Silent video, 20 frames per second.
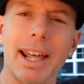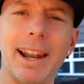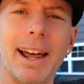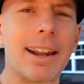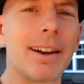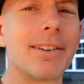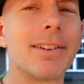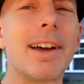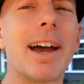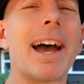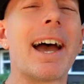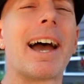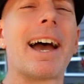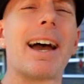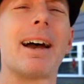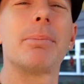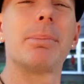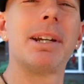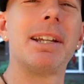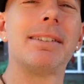And I don't know
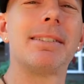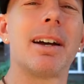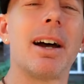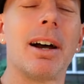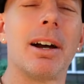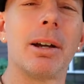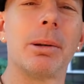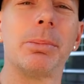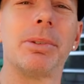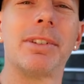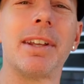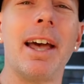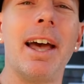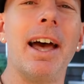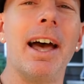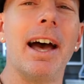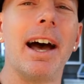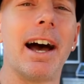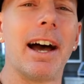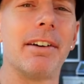how many times
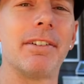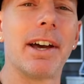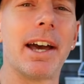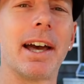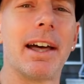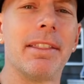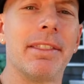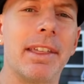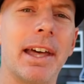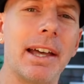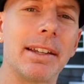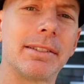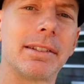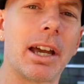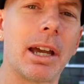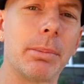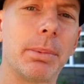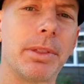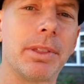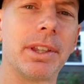I've had that
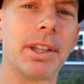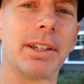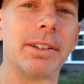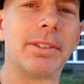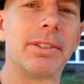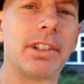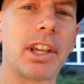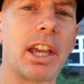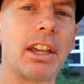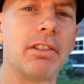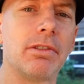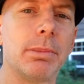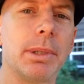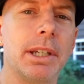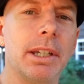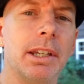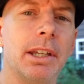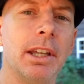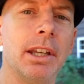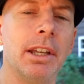type of thing save
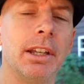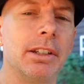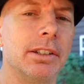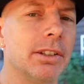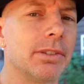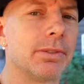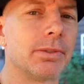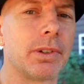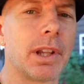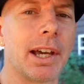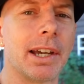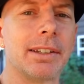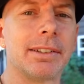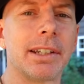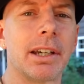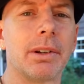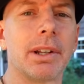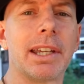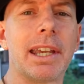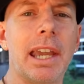me just flying
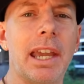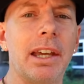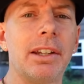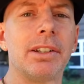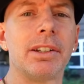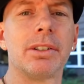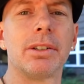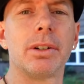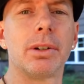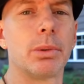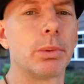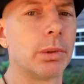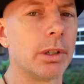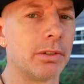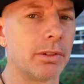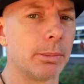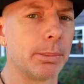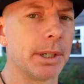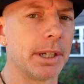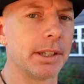down a canyon or
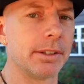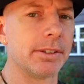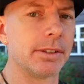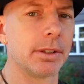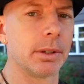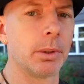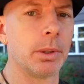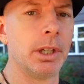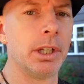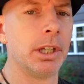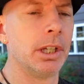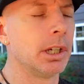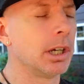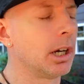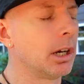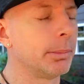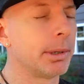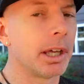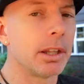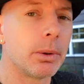riverbed. So
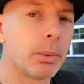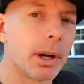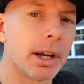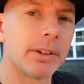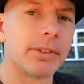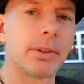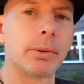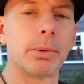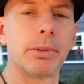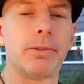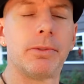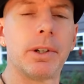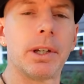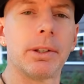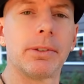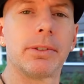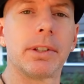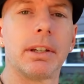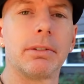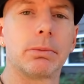um, otherwise, it would
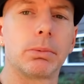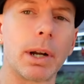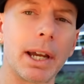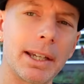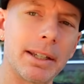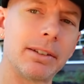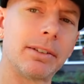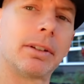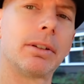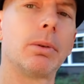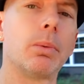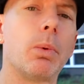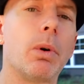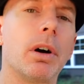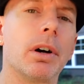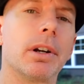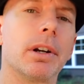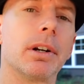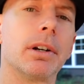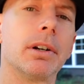fail safe right into the
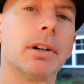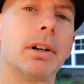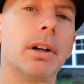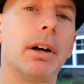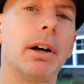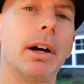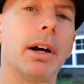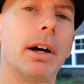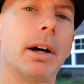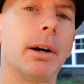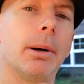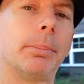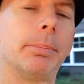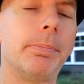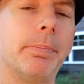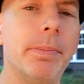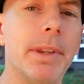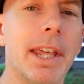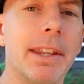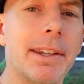water. Um,
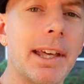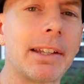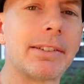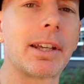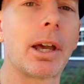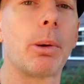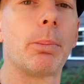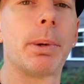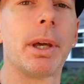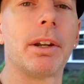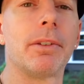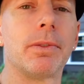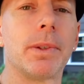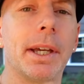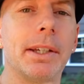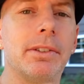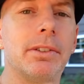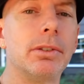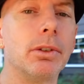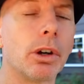and that's how
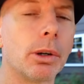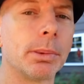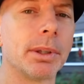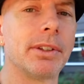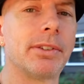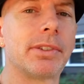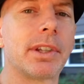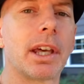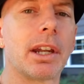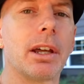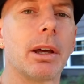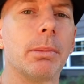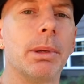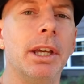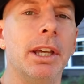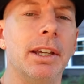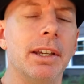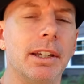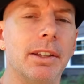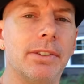Betaflight's normally set up.
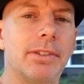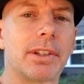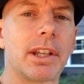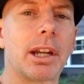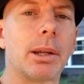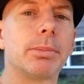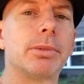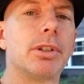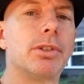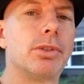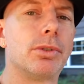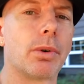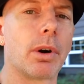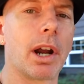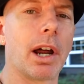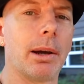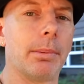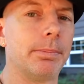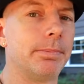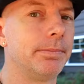It's set up to
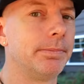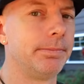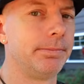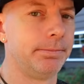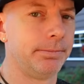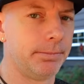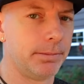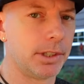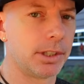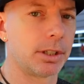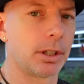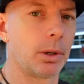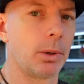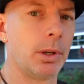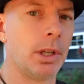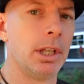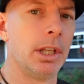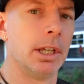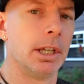drop. So